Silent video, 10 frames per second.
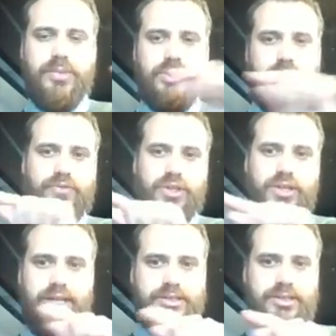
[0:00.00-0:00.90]
So for the
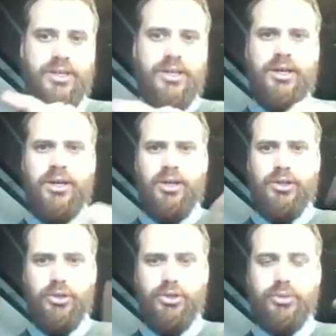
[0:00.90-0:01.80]
next
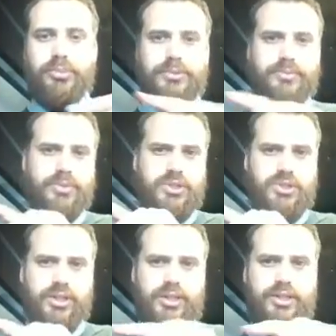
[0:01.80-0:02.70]
loop, the
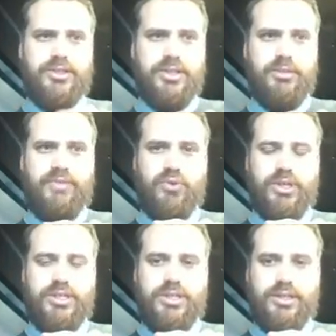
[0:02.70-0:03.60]
side length is going to be
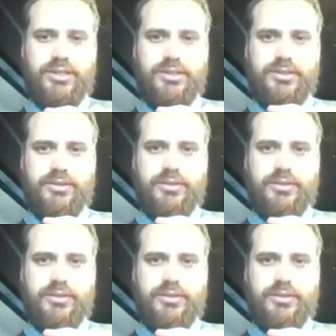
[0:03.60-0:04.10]
46.